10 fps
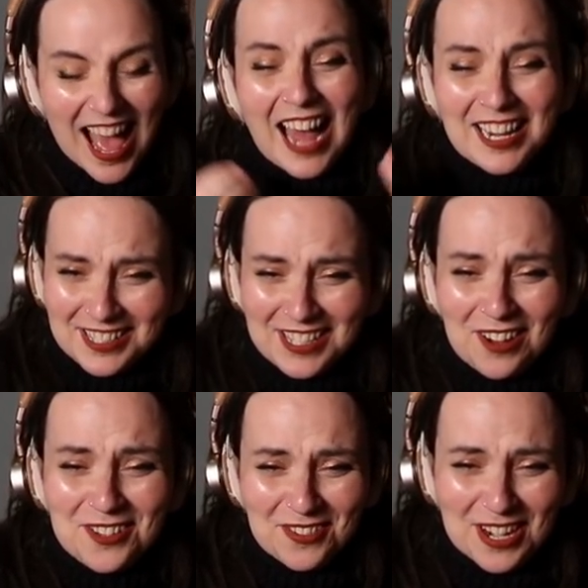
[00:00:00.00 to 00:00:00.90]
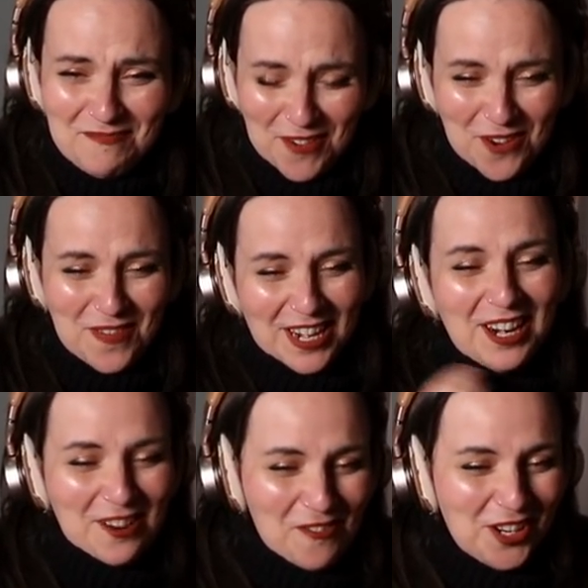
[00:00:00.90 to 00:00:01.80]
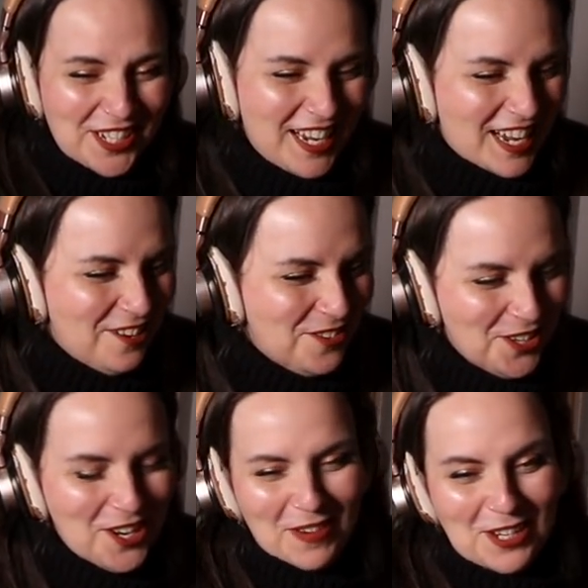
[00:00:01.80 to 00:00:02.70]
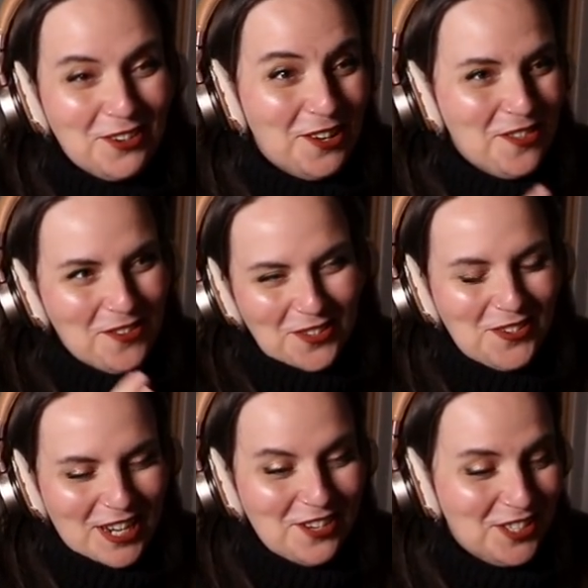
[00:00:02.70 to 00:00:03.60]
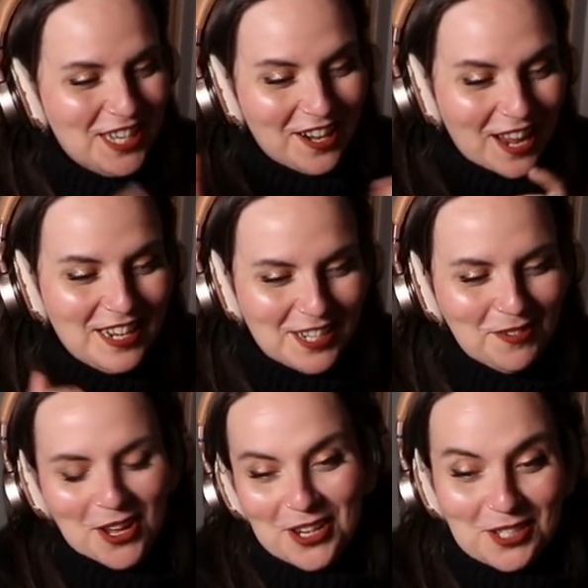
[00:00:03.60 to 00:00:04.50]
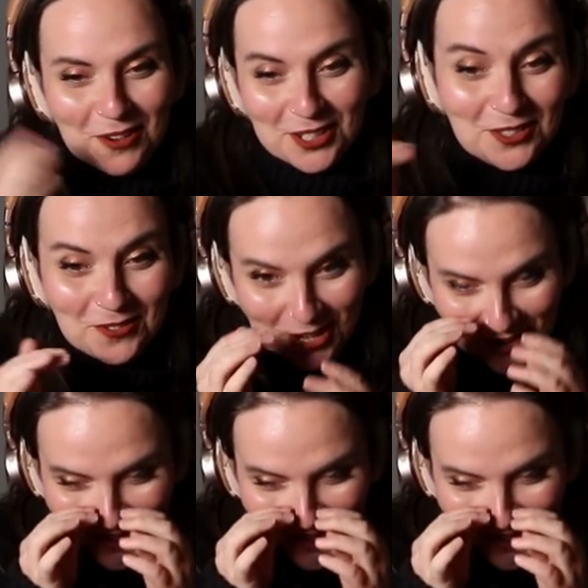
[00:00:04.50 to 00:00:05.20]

And it sounds really morbid. And I watched like a little documentary and I thought it was really interesting. And I ended up going to one because there's one at a